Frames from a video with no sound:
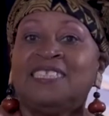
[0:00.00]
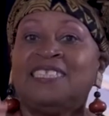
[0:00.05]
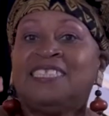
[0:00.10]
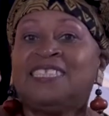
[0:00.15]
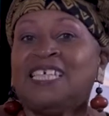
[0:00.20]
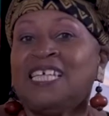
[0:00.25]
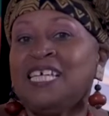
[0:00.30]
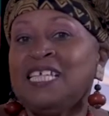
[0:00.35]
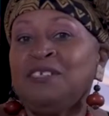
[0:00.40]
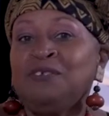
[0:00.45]

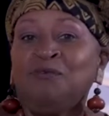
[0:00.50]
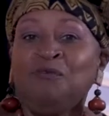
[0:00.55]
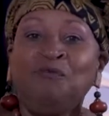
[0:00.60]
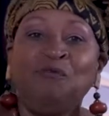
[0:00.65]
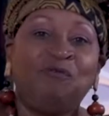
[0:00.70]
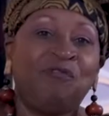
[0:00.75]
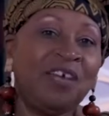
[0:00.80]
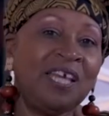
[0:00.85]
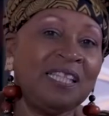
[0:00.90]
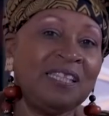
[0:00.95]
didn't
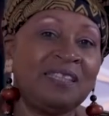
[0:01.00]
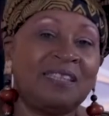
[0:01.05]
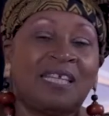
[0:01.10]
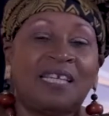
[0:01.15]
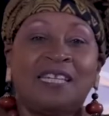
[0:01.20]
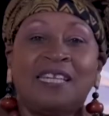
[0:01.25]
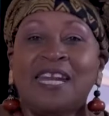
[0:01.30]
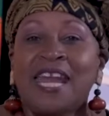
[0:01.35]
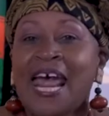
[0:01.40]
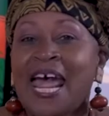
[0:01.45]
fit
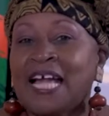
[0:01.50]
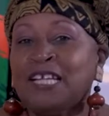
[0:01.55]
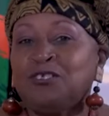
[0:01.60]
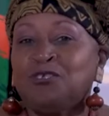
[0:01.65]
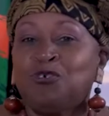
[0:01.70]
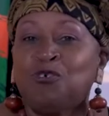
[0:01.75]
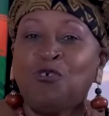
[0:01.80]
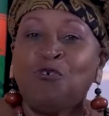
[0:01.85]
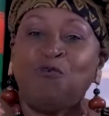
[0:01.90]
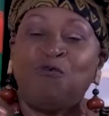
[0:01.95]
the
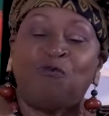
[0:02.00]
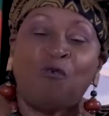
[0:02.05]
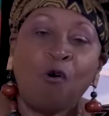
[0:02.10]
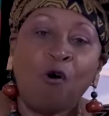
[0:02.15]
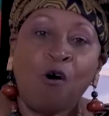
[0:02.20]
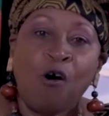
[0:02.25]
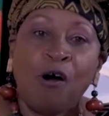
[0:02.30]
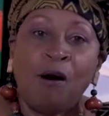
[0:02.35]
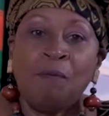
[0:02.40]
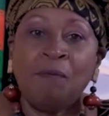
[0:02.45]
natural
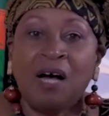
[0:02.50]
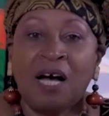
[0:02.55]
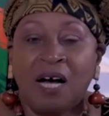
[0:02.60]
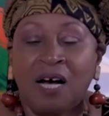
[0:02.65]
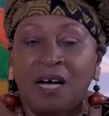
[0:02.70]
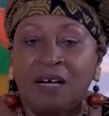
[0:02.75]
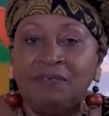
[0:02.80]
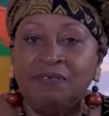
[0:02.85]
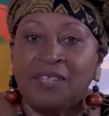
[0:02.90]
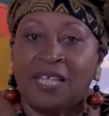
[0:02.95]
form
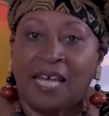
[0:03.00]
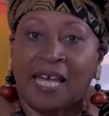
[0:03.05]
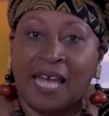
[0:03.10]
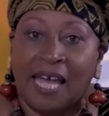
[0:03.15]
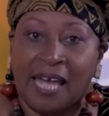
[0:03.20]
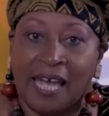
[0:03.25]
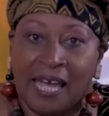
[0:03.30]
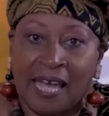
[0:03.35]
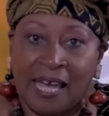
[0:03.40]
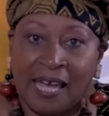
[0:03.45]
of the
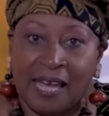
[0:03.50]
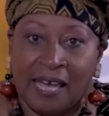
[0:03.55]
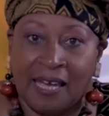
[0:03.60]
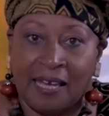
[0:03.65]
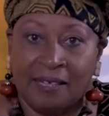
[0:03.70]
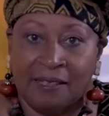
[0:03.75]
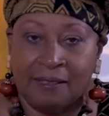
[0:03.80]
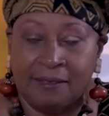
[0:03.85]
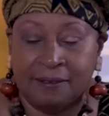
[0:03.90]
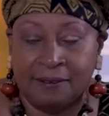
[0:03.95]

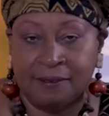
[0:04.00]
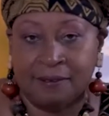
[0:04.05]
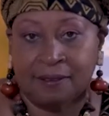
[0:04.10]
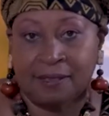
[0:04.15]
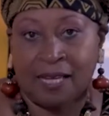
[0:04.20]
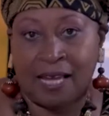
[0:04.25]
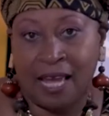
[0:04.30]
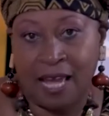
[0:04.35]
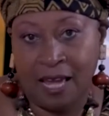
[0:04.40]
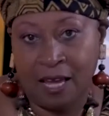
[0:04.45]
head,
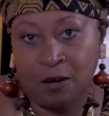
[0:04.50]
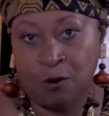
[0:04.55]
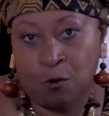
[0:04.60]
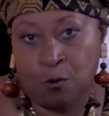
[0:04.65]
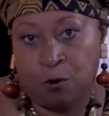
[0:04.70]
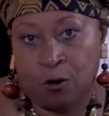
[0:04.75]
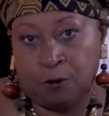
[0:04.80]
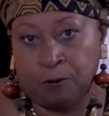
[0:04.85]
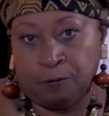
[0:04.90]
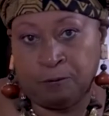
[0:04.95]
end
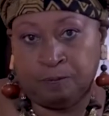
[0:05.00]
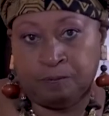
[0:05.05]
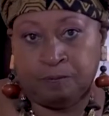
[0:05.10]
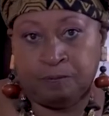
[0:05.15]
quote.